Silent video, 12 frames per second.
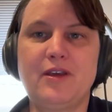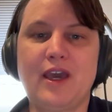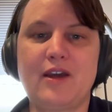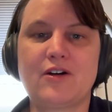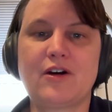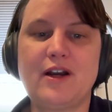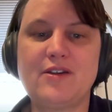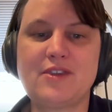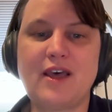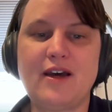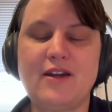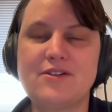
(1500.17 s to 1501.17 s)
categorize
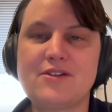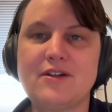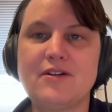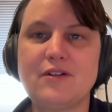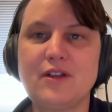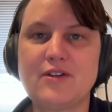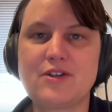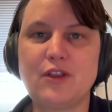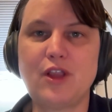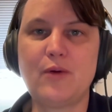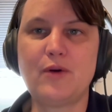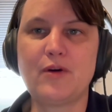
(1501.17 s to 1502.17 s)
that as a
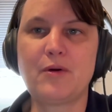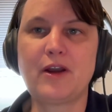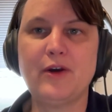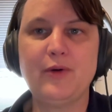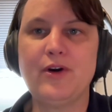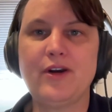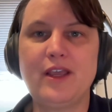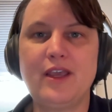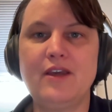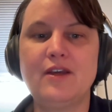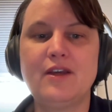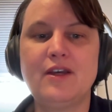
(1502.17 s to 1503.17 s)
lower priority.
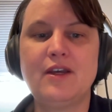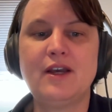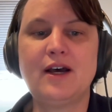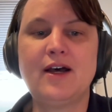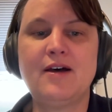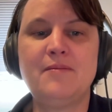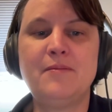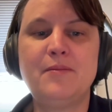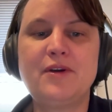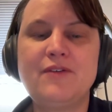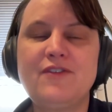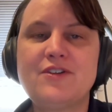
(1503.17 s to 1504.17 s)

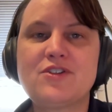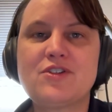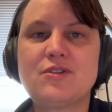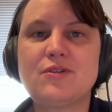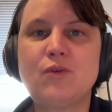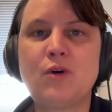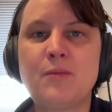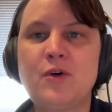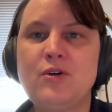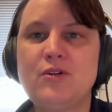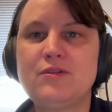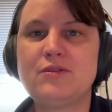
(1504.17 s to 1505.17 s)
But if it's
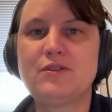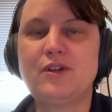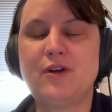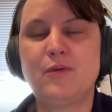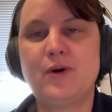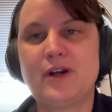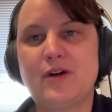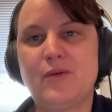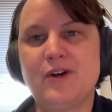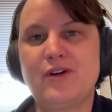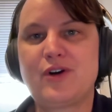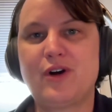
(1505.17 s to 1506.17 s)
normal, what
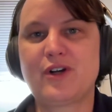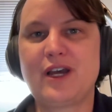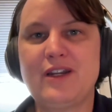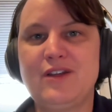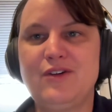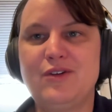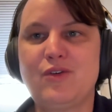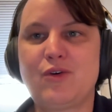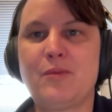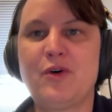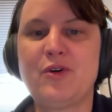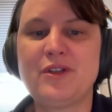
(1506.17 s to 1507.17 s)
I'll call kind of
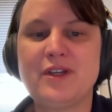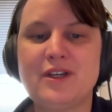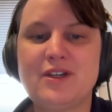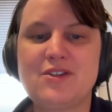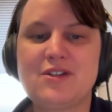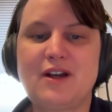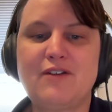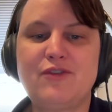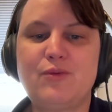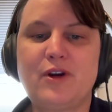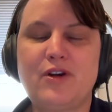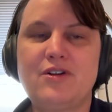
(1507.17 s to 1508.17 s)
normal stuff
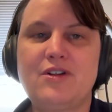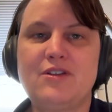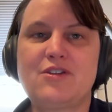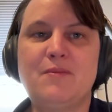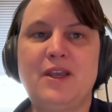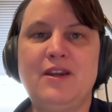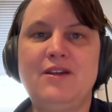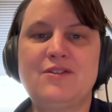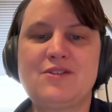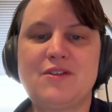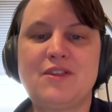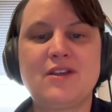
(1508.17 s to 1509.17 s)
where it's
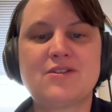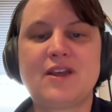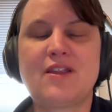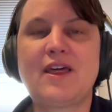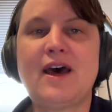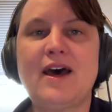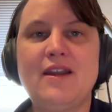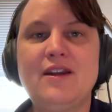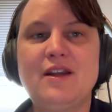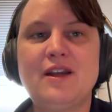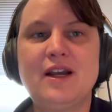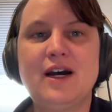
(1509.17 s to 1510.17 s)
maintenance and things like that,
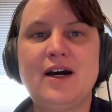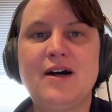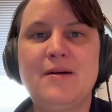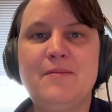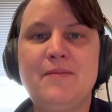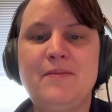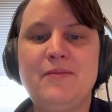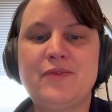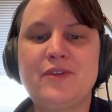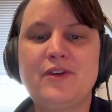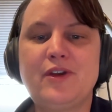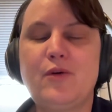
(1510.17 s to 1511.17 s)

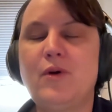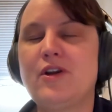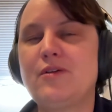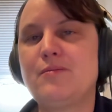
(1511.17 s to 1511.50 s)
where